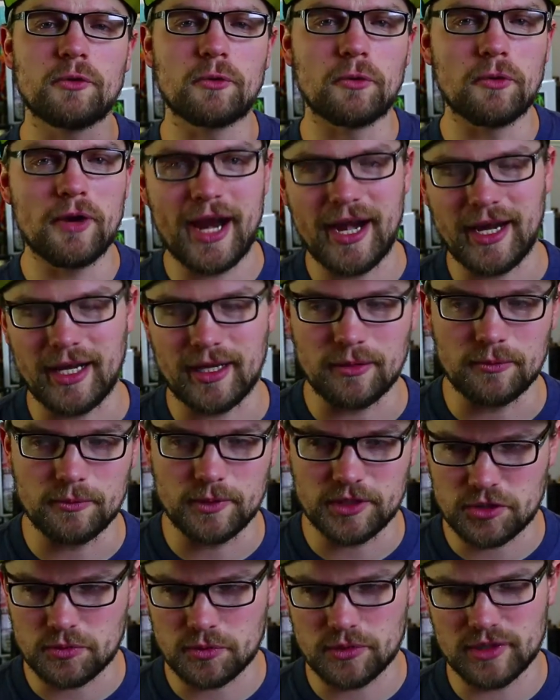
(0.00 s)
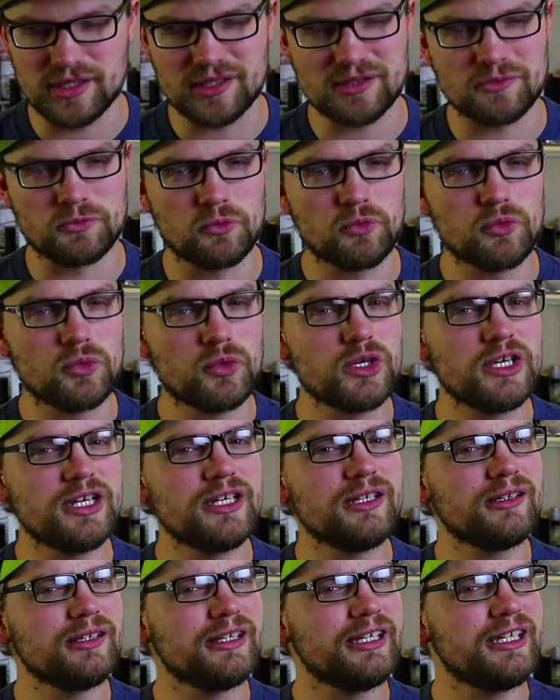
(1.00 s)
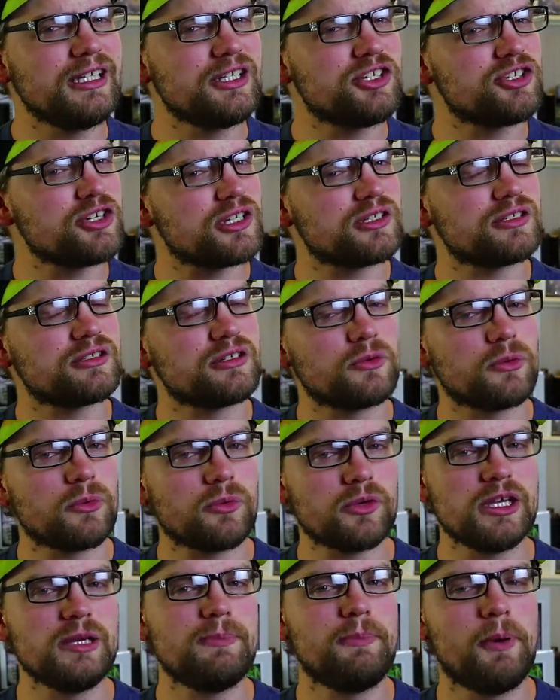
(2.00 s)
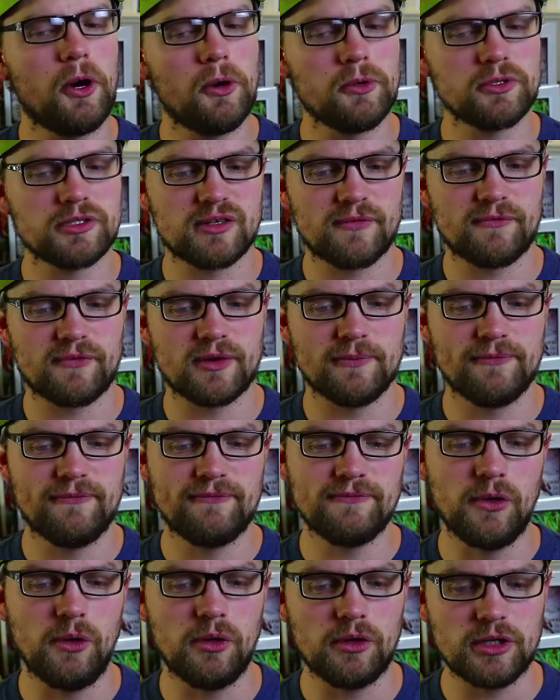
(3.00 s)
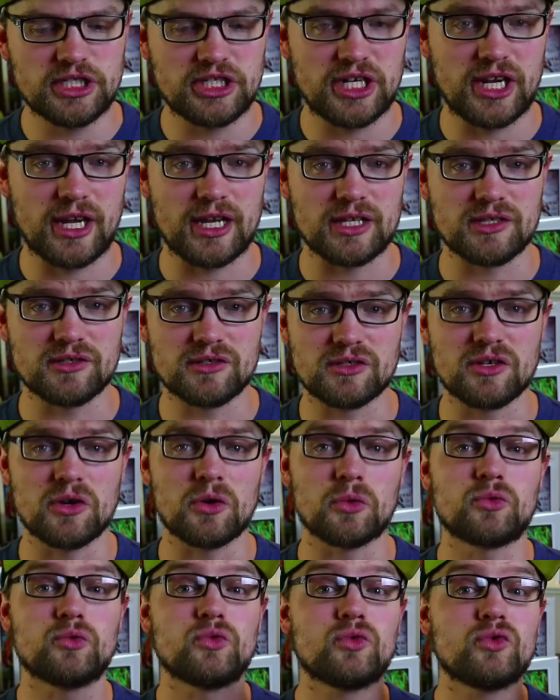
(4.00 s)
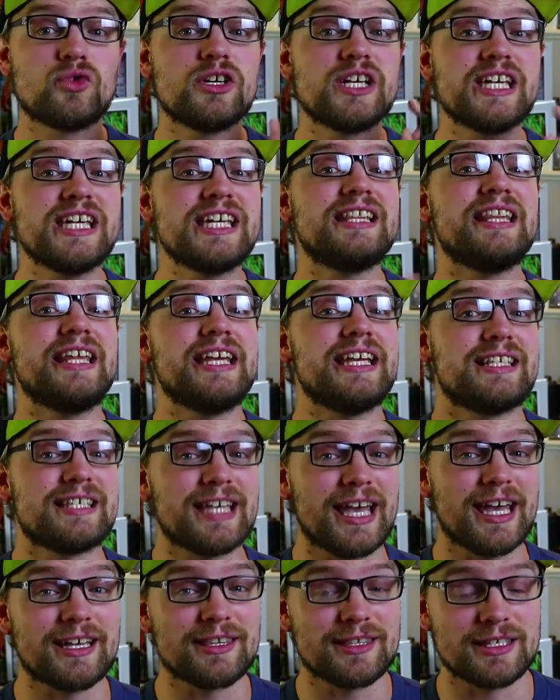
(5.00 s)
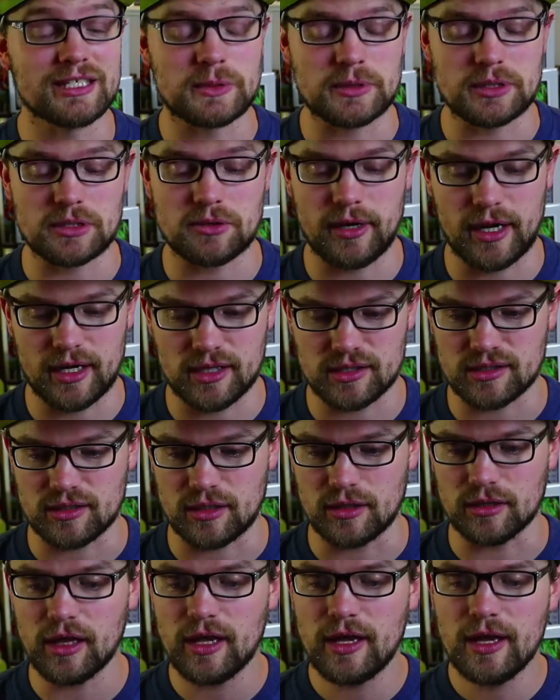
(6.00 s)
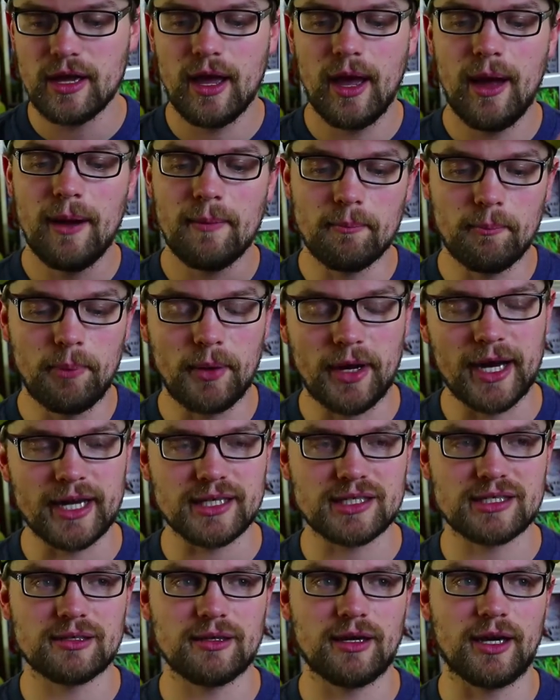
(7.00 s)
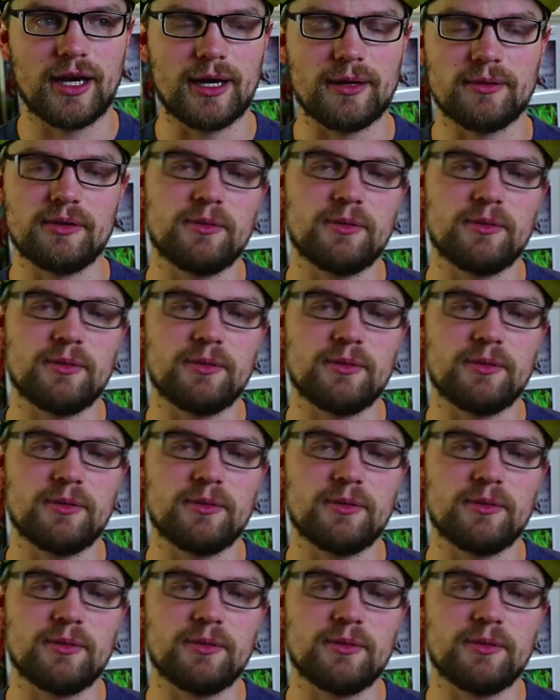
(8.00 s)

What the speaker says: on Reddit, which was really just a repost from 4chan, so really take this with a grain of salt. But